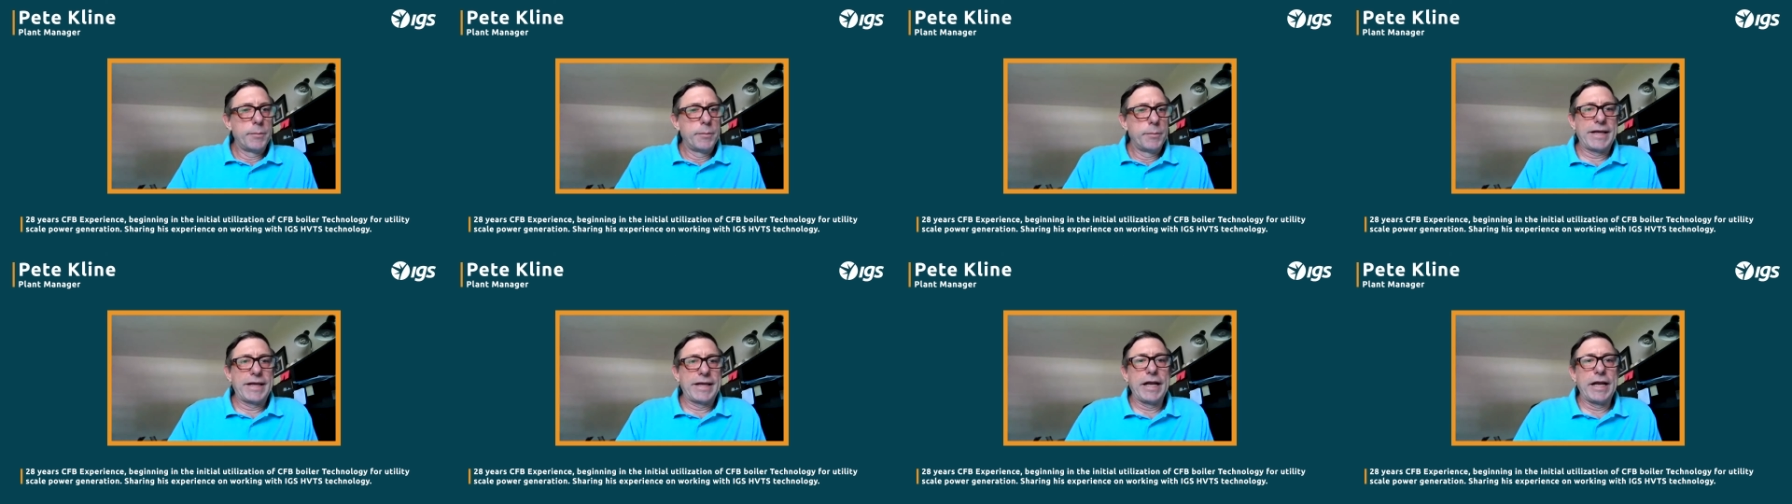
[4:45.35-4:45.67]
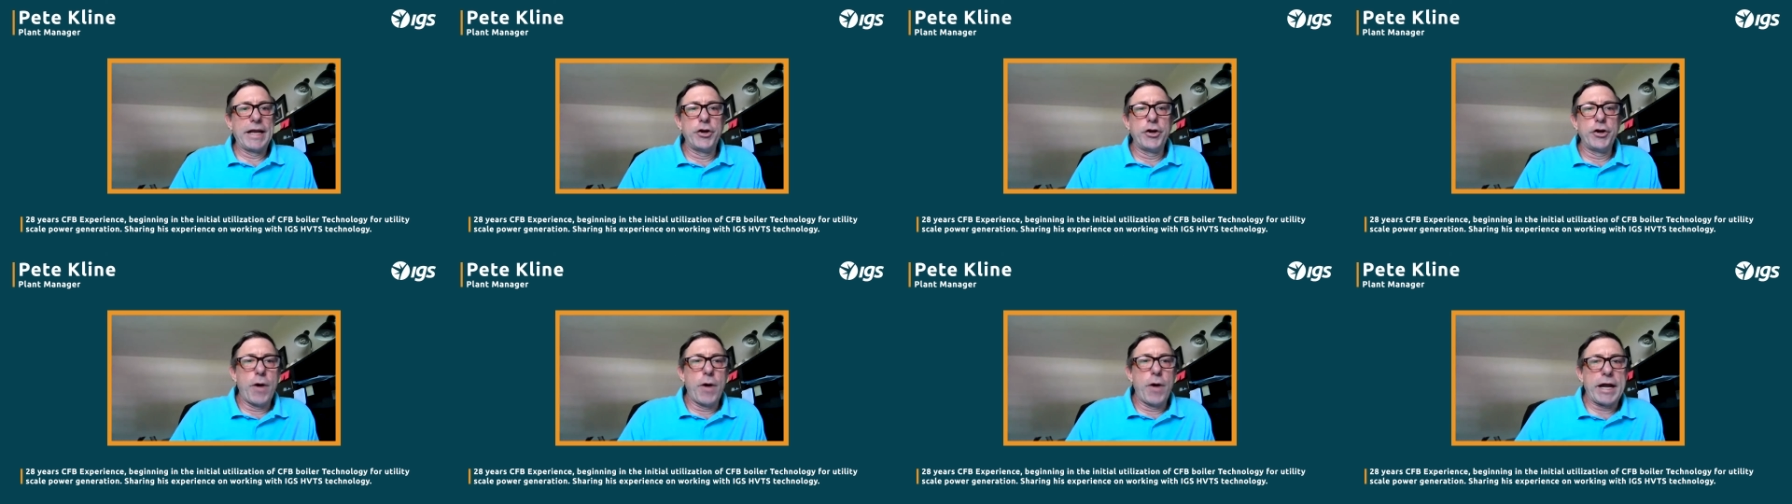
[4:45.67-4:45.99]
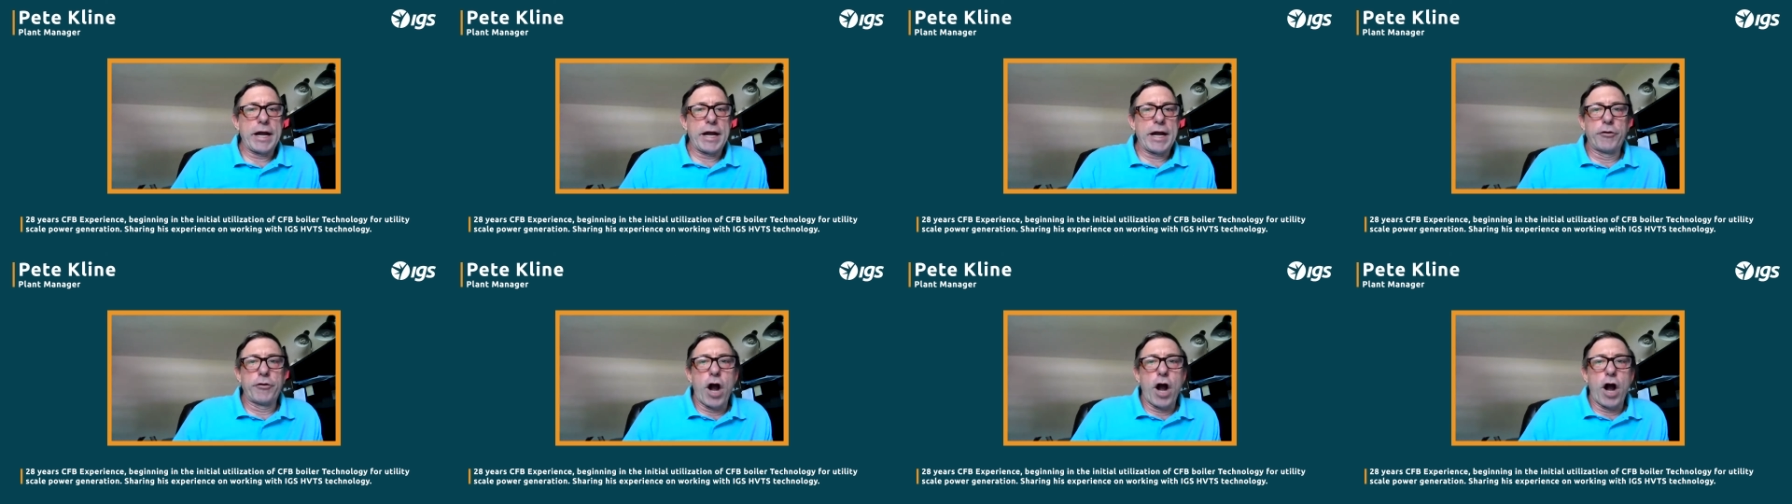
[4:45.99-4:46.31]
But they didn't do
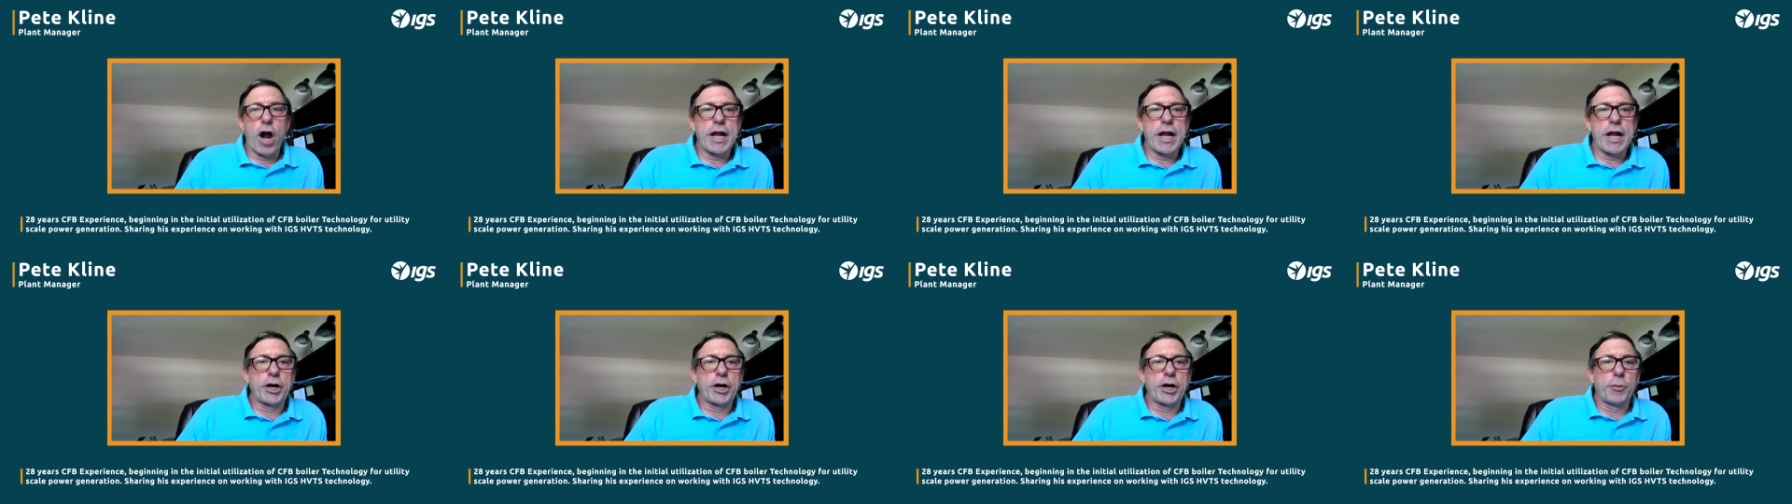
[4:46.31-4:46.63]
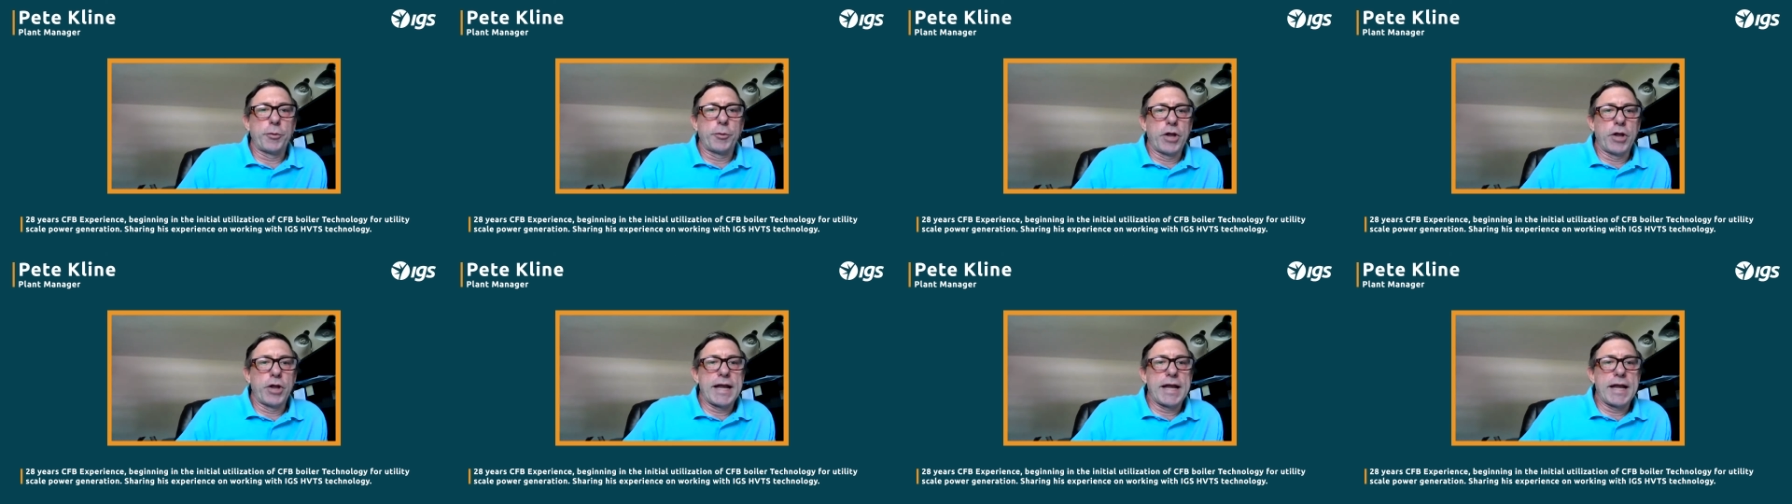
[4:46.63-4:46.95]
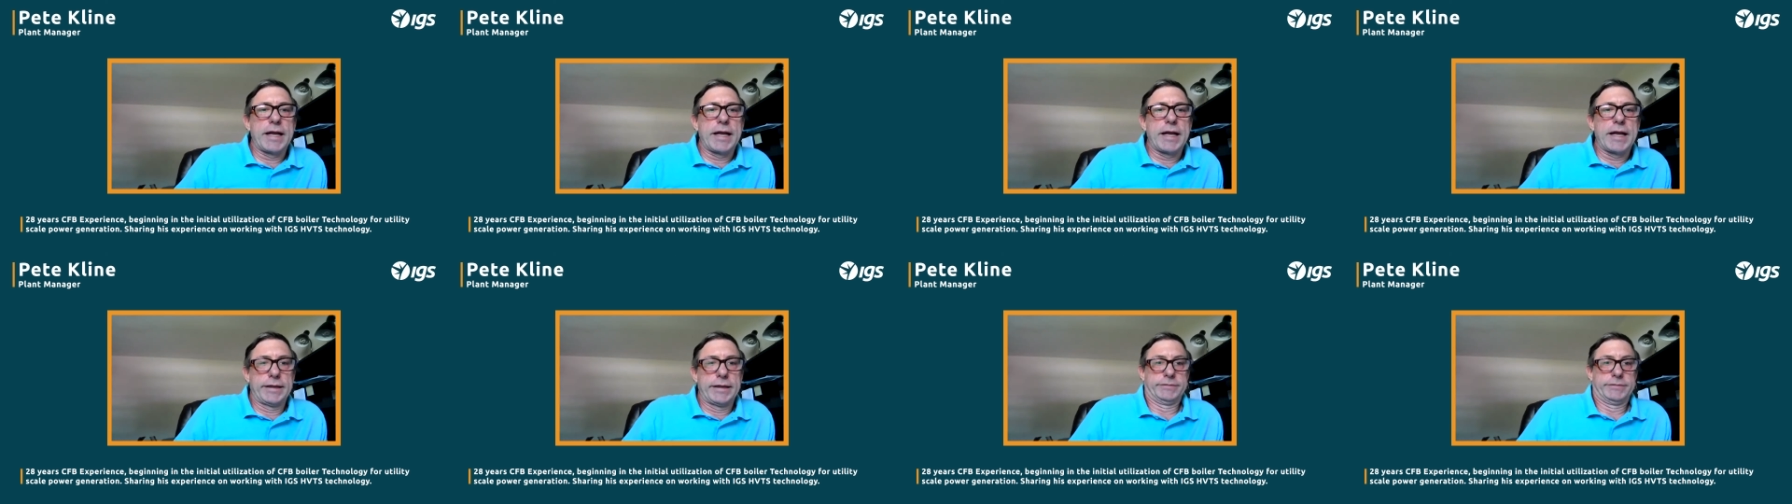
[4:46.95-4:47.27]
any grinding or
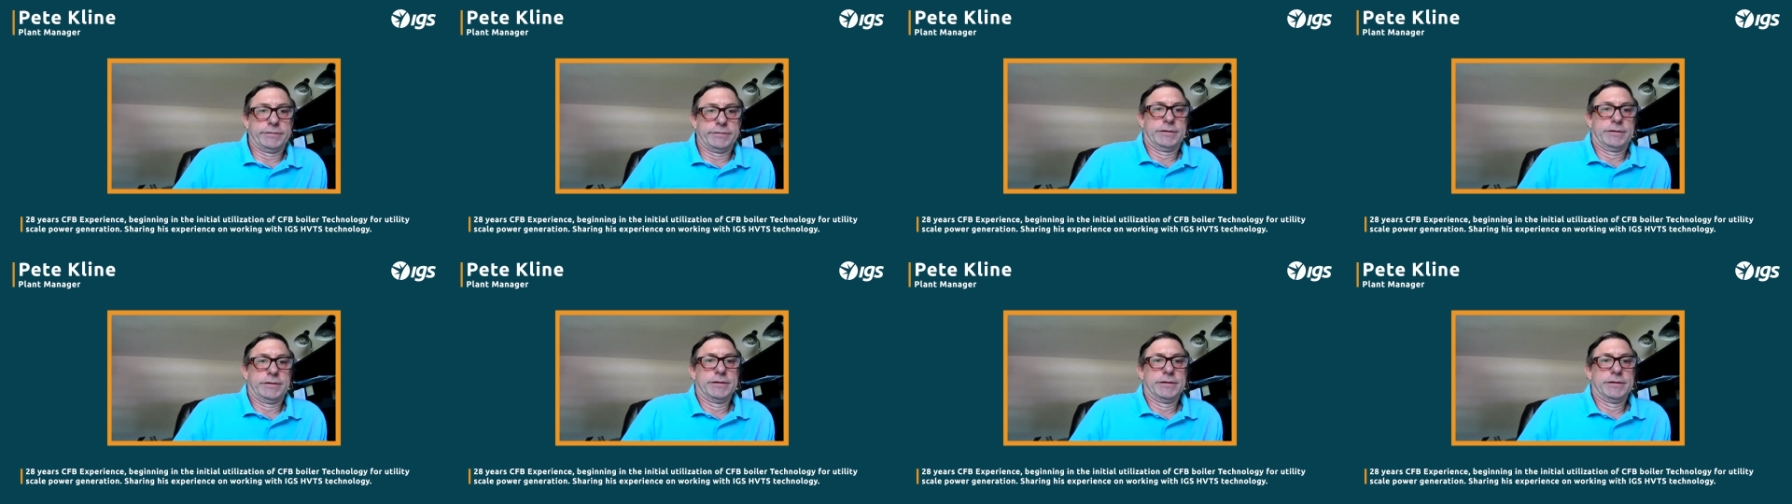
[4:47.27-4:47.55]
blending.